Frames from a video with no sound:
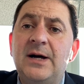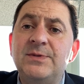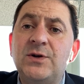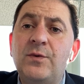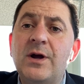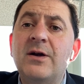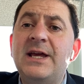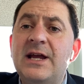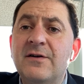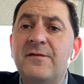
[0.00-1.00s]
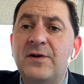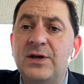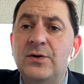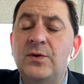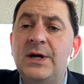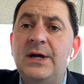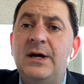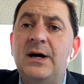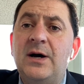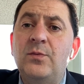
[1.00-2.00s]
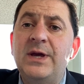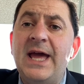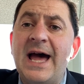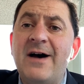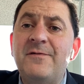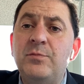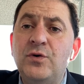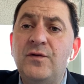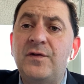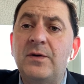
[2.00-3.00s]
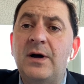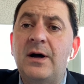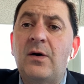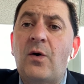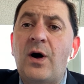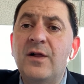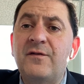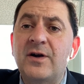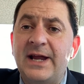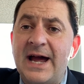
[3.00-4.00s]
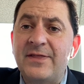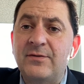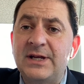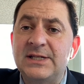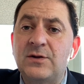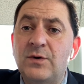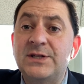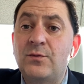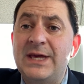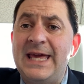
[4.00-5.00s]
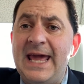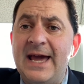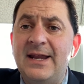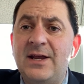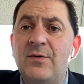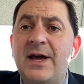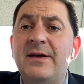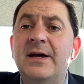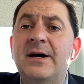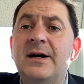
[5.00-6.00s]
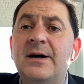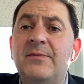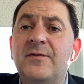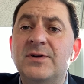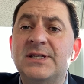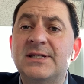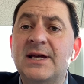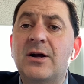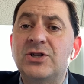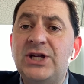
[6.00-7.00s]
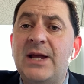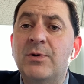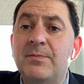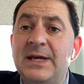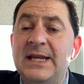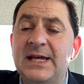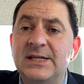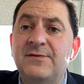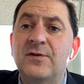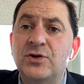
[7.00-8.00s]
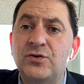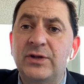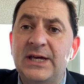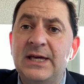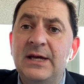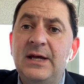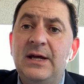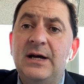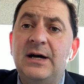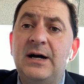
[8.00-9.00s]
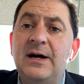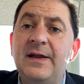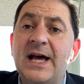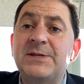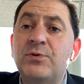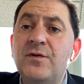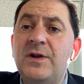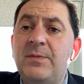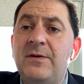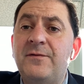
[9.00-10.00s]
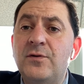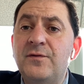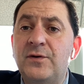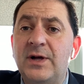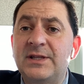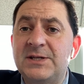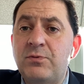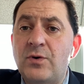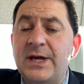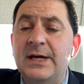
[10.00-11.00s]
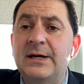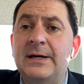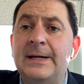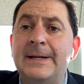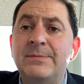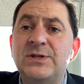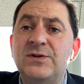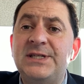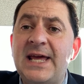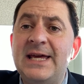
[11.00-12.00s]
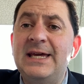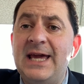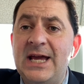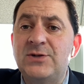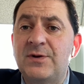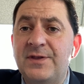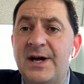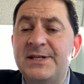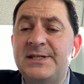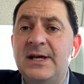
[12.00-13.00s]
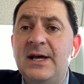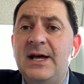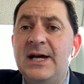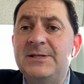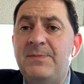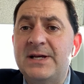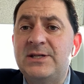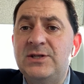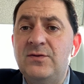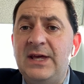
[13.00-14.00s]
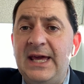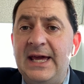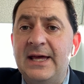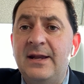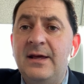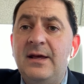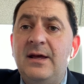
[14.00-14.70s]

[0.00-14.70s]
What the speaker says: So we are here for you. We have moved all of our gatherings, the ones that we can anyway, for instance, like our chamber meetings virtually. And that's proven to be fruitful at this point. So stay engaged with us as best as you can.